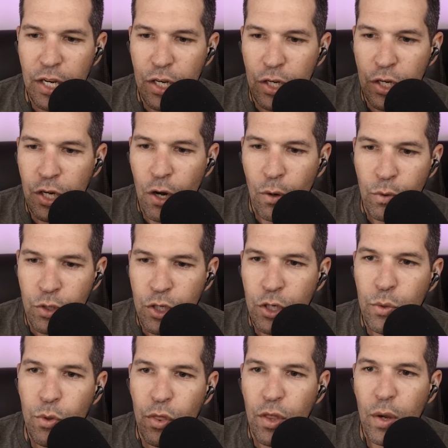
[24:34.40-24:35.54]
do
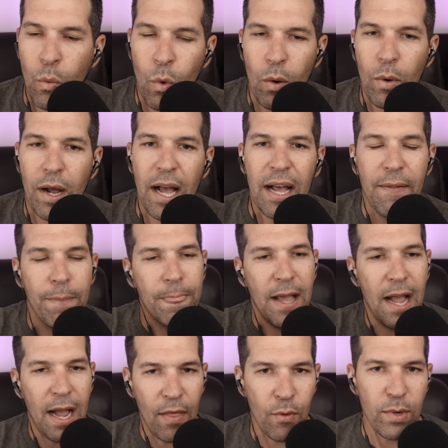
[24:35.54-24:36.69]
you think
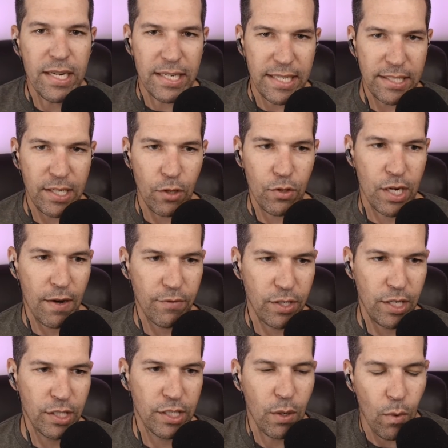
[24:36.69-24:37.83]
the reason I say start this
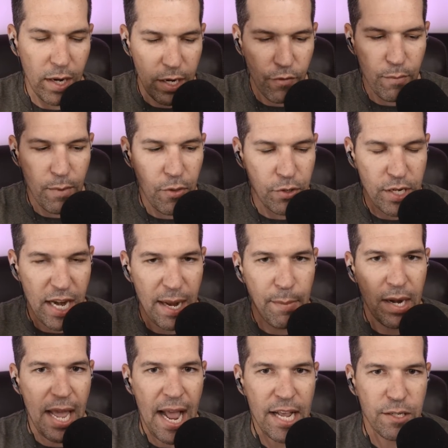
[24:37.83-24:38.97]
conversation, because I want to hear from others, and I'm
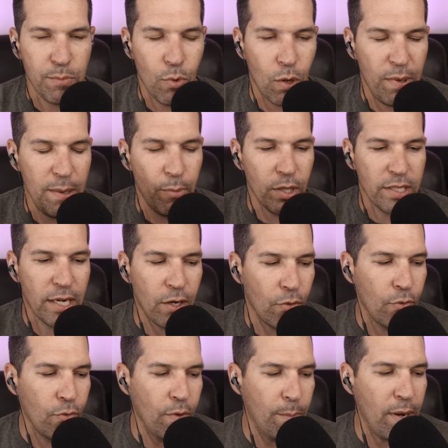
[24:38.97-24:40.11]
going to ask more people as I go
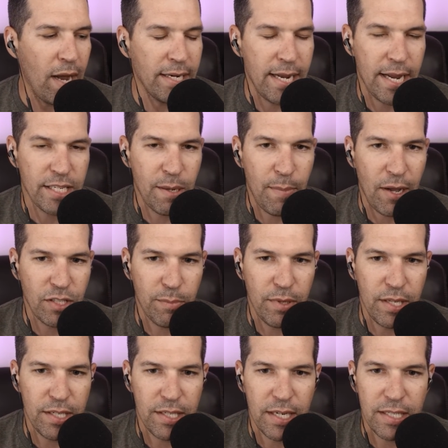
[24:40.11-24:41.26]
through the podcast about some of
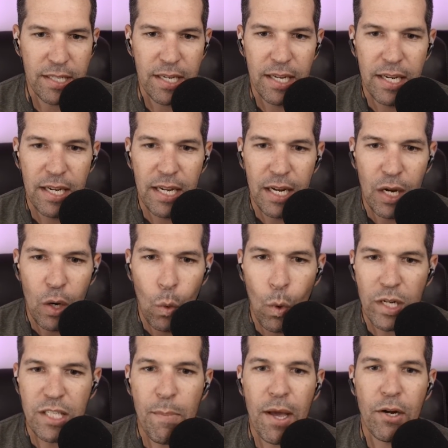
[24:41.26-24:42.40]
these things.
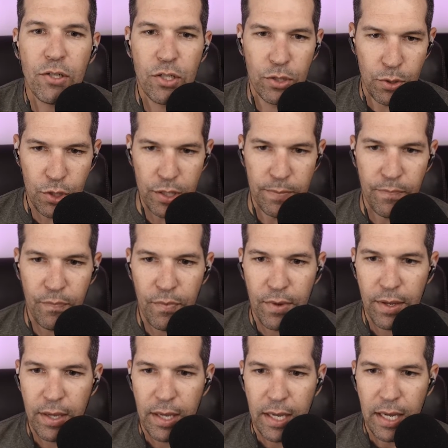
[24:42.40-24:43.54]
What's a better solution?
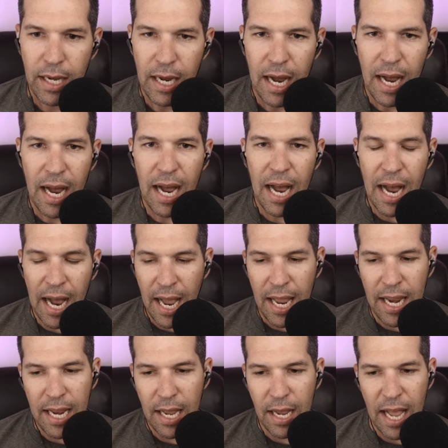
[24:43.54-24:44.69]

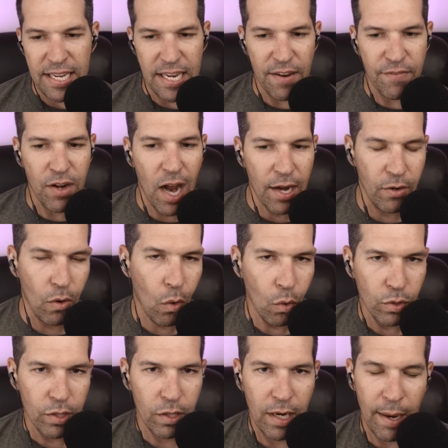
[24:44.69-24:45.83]
As I've gotten
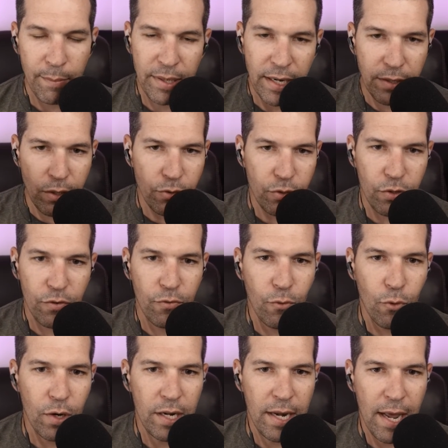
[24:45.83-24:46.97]
older, I'm getting closer to
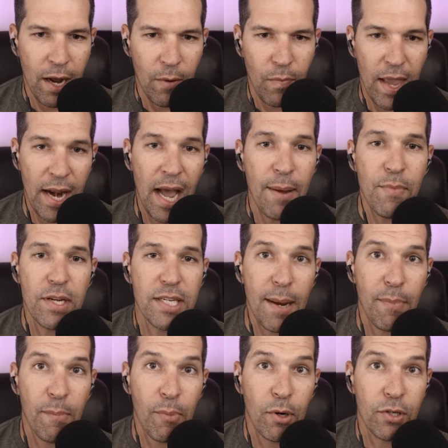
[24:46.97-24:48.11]
40 now, and I'm the
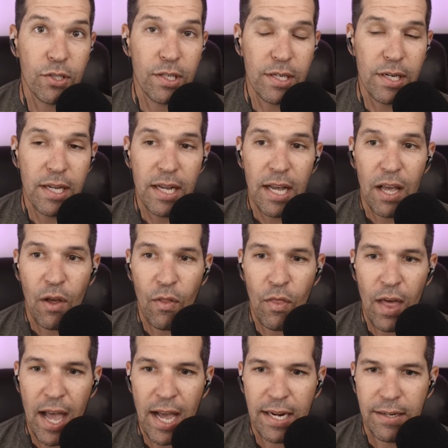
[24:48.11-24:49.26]
type of person
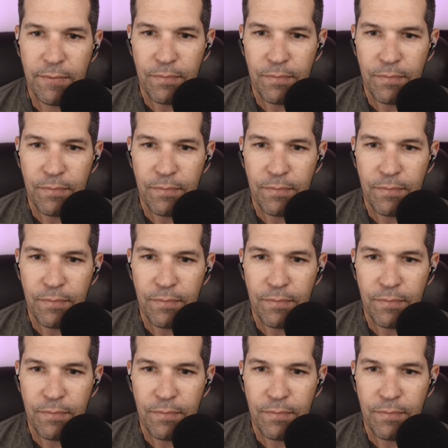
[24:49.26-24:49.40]
that